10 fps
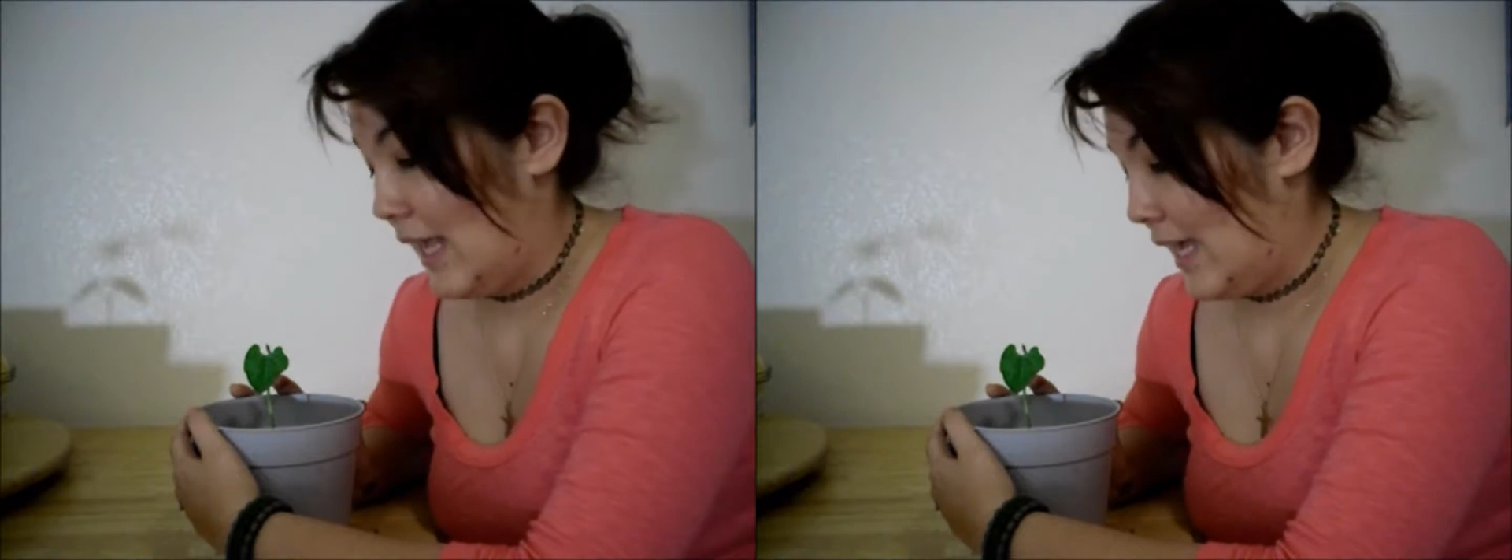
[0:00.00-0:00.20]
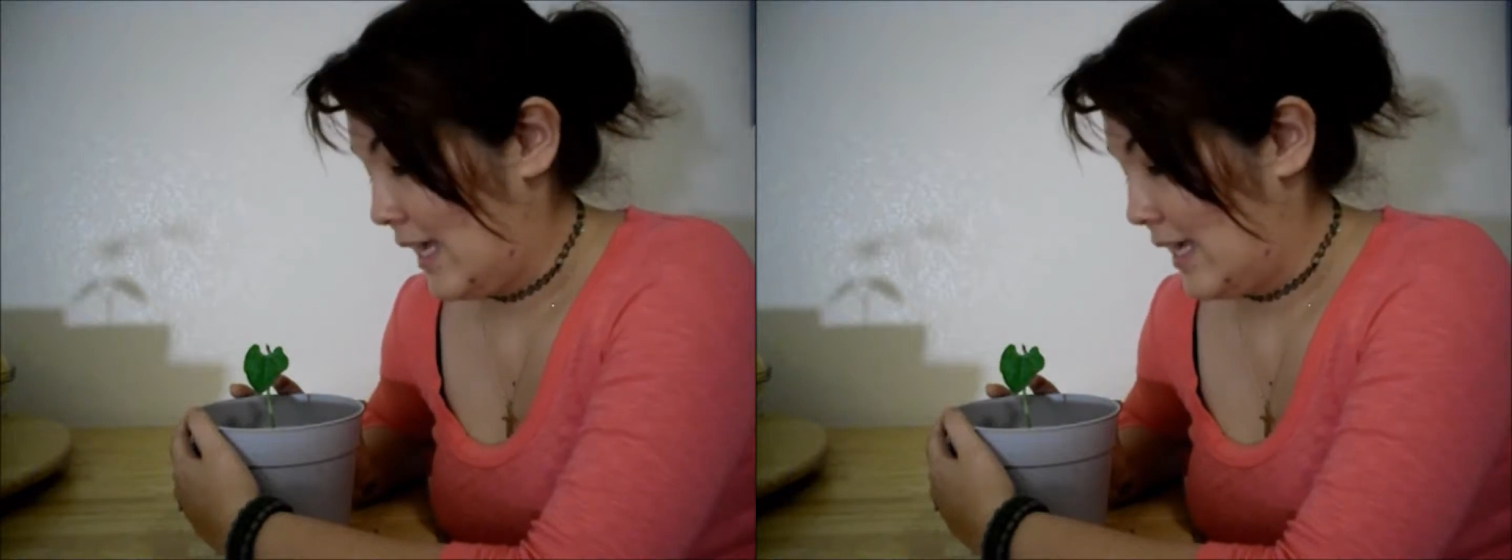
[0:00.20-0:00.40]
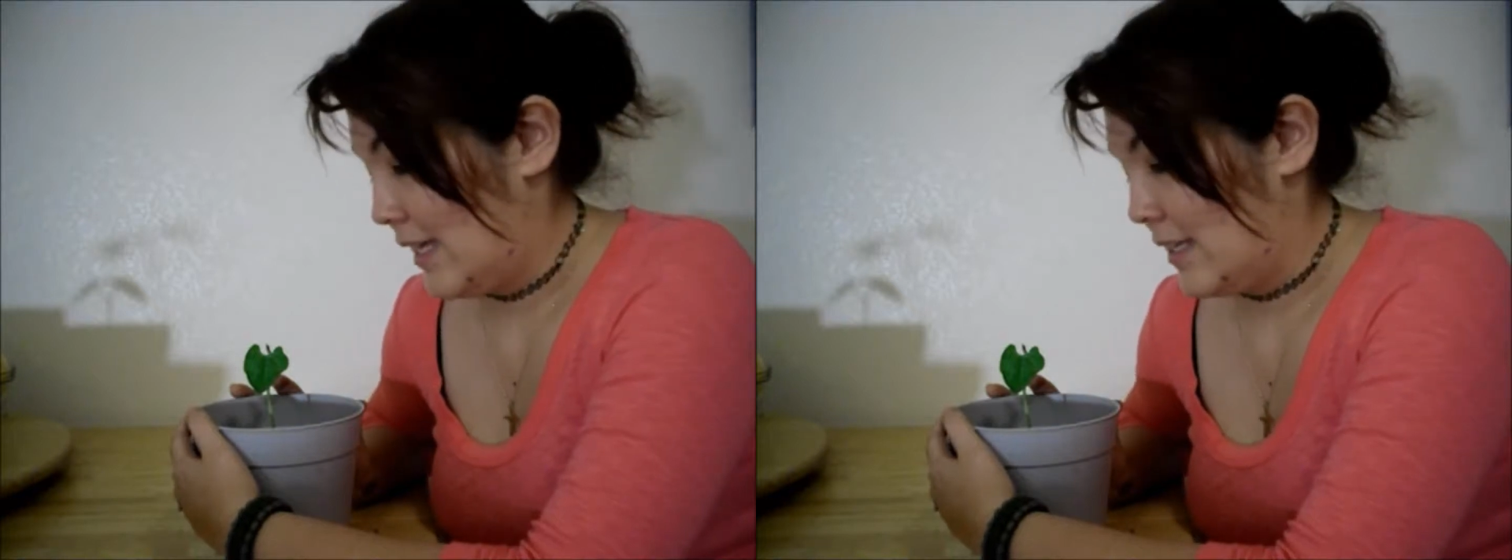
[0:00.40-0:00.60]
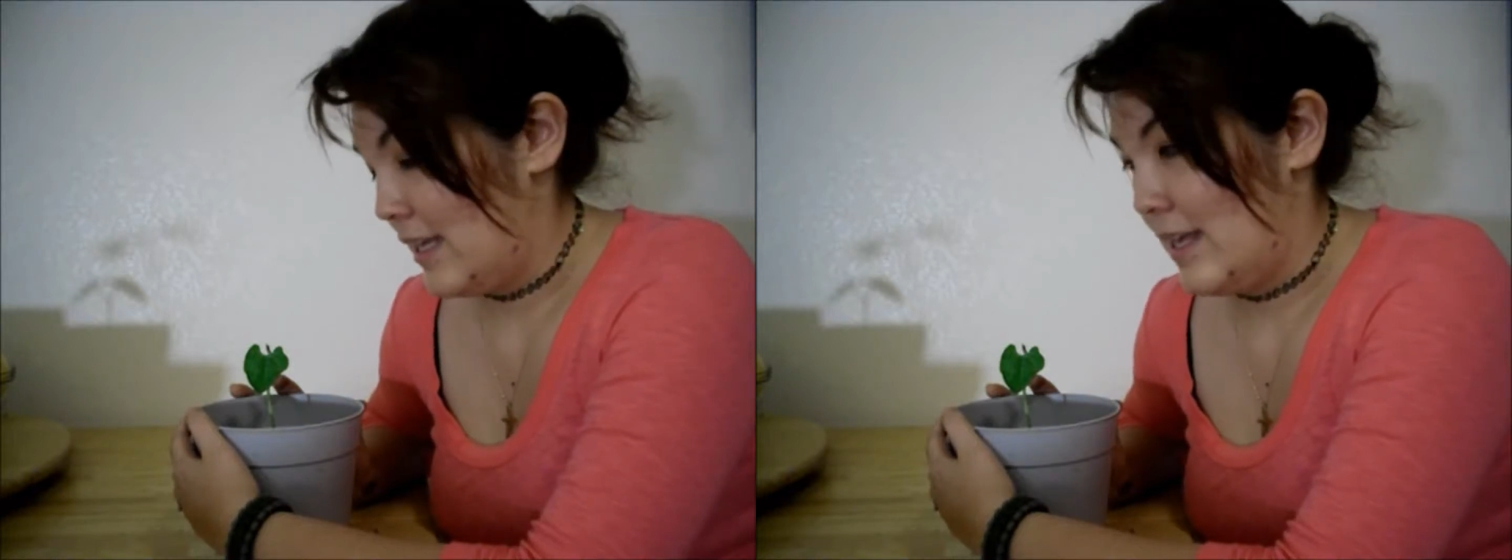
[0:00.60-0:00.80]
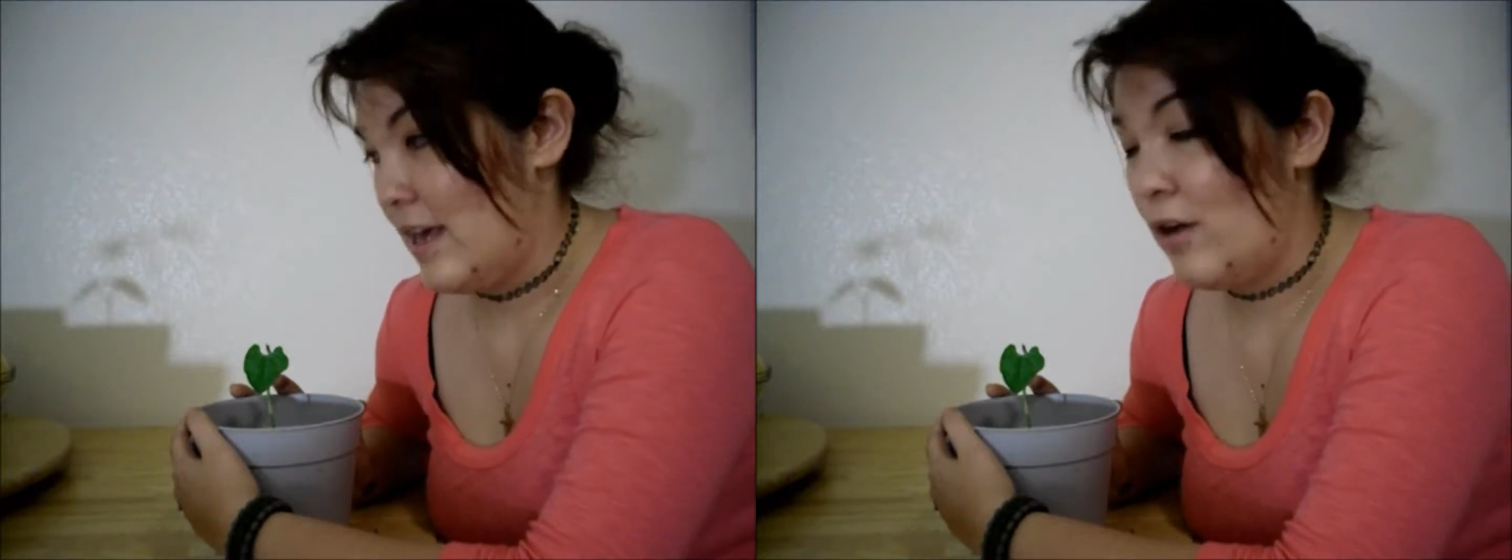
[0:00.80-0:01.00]

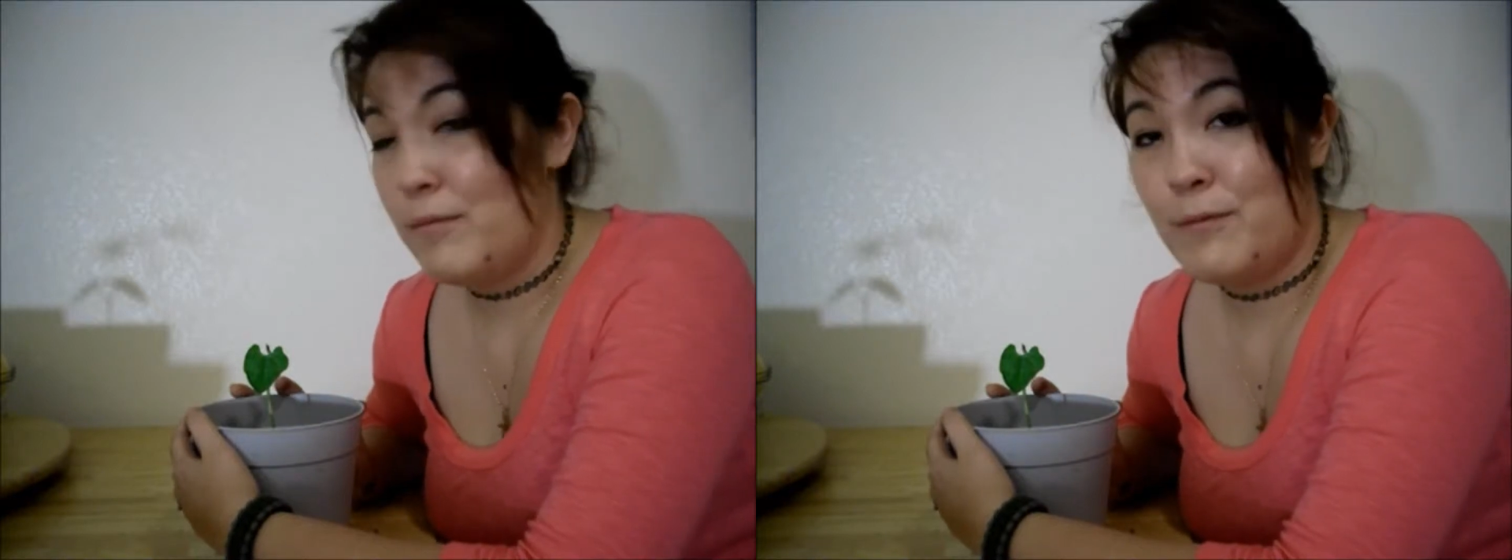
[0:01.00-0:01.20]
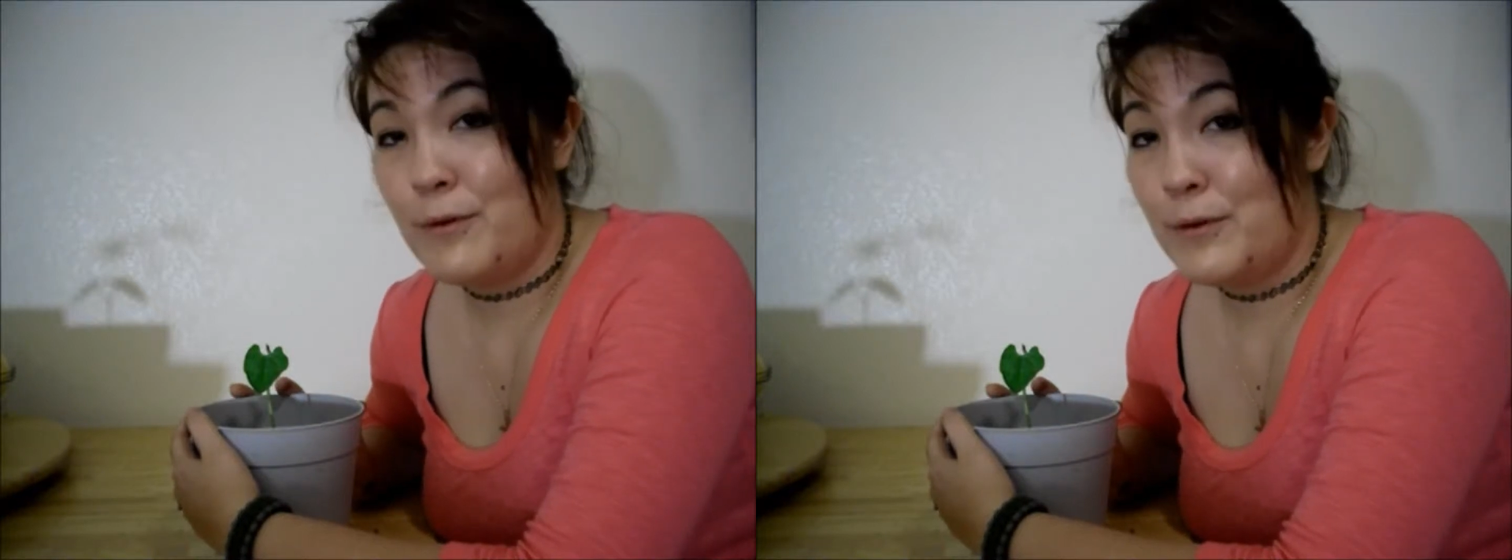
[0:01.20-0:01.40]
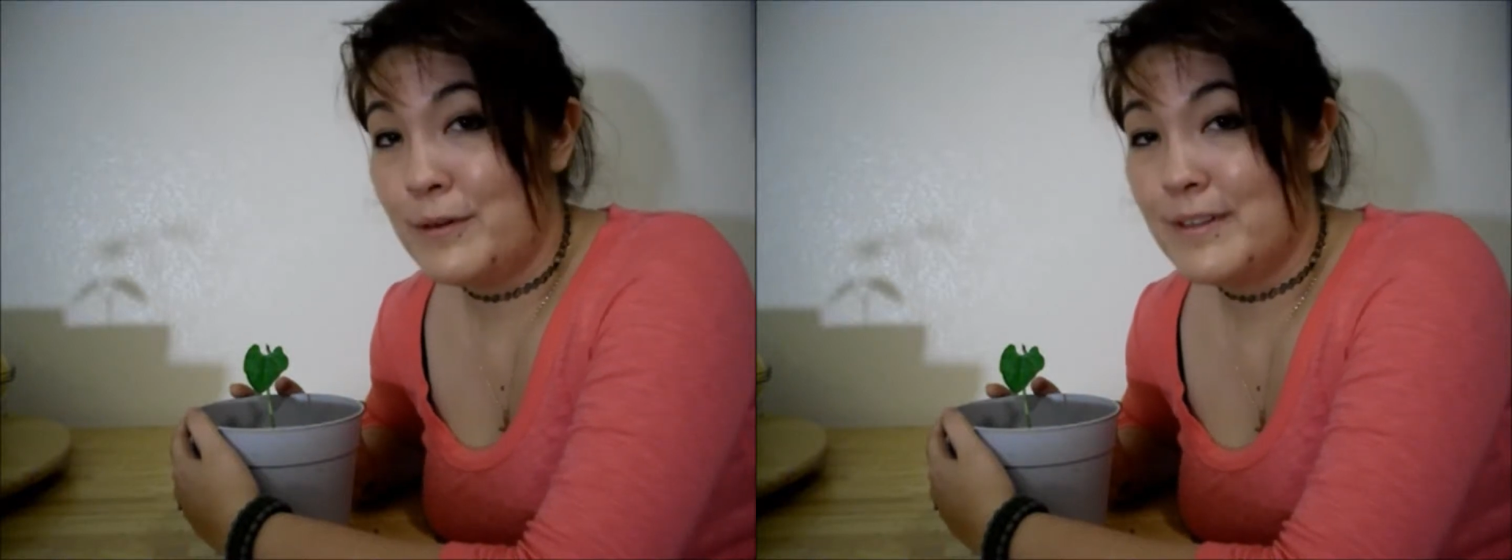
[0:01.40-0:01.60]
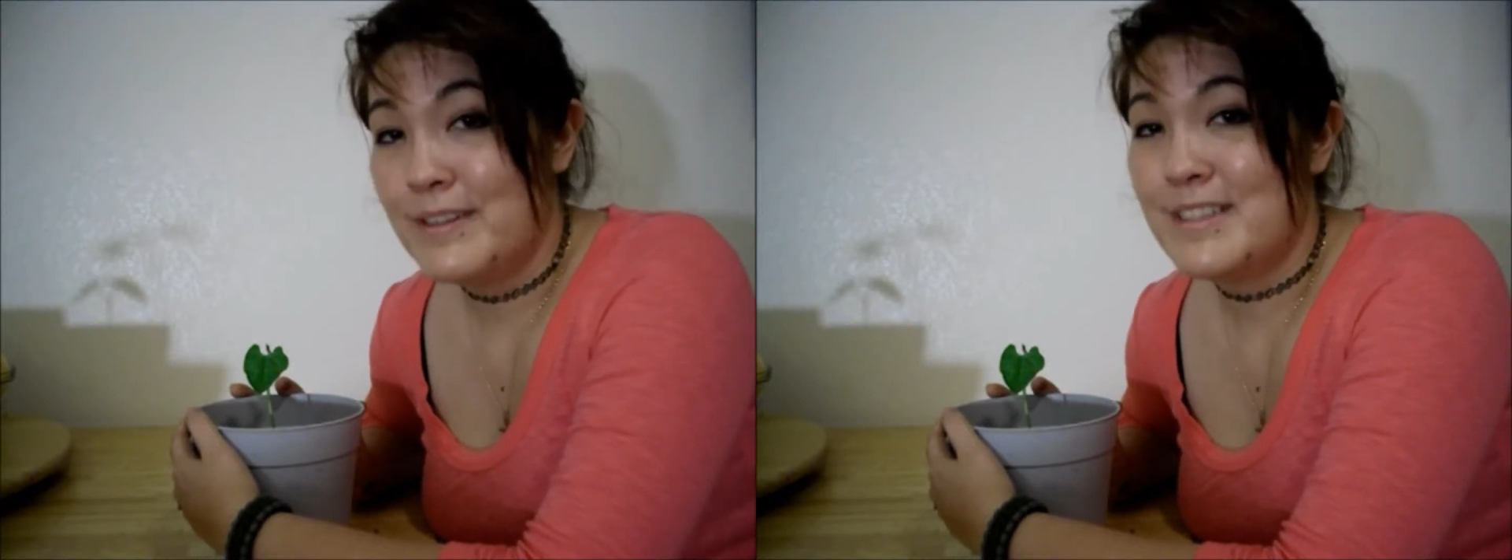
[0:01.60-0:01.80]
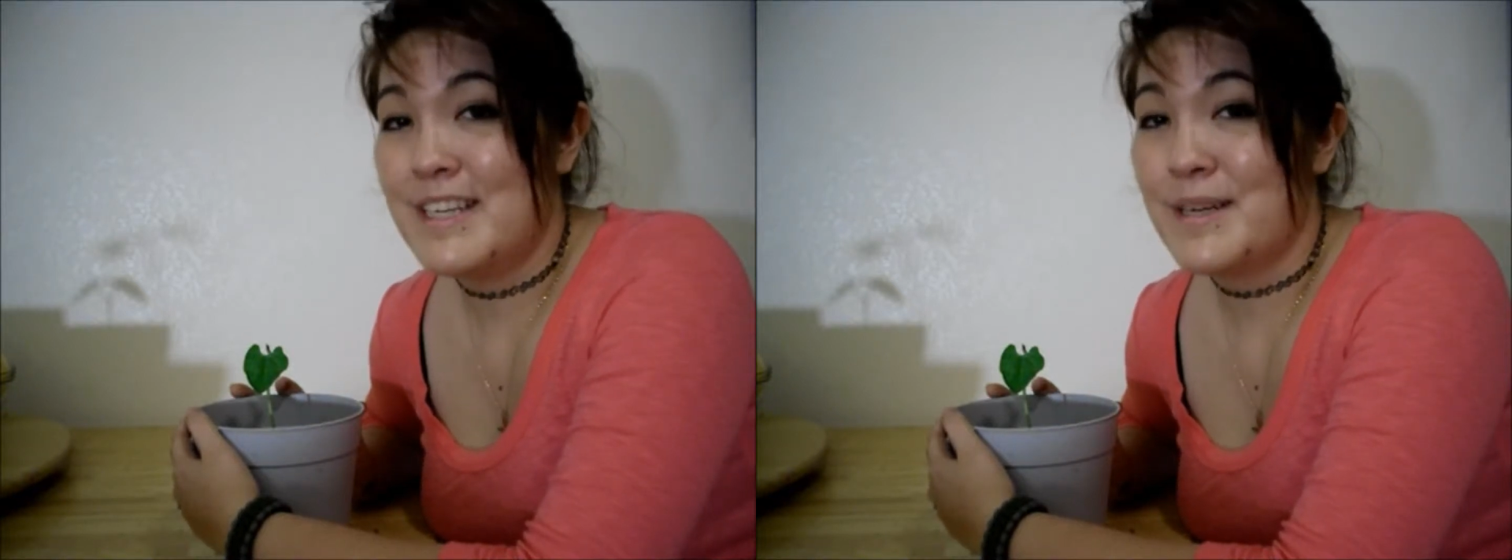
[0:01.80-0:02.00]
and helpful